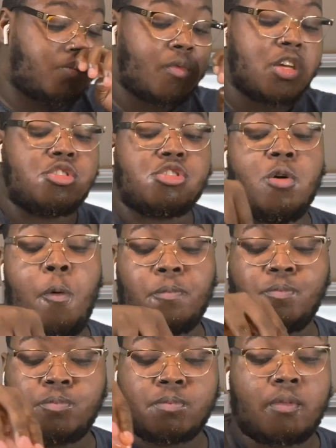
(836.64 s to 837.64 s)
Shoot.
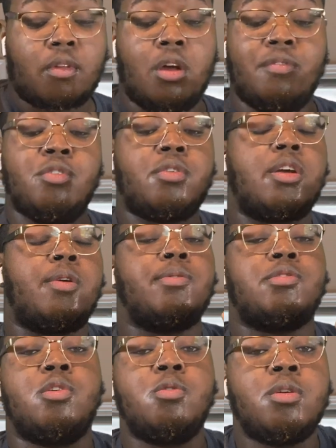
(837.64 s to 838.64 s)
If you're curious,
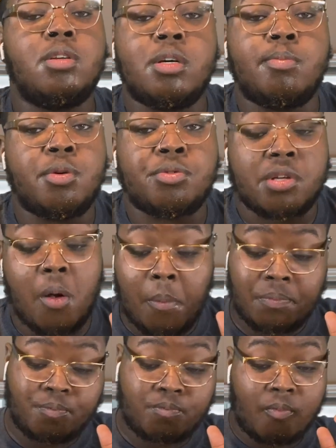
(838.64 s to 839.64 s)
Google Lil Boosie.
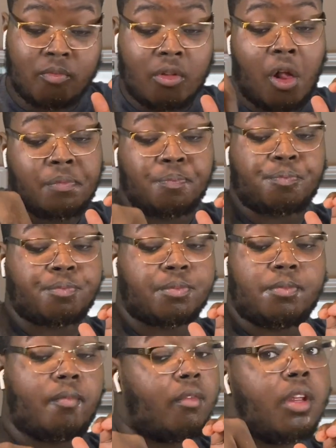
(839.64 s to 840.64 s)

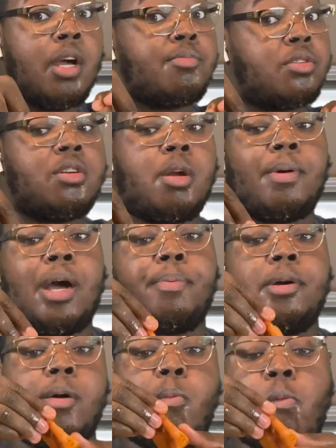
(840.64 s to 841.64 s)
I'm sure it'll pop
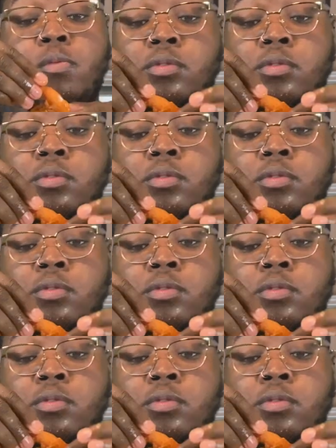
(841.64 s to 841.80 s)
up.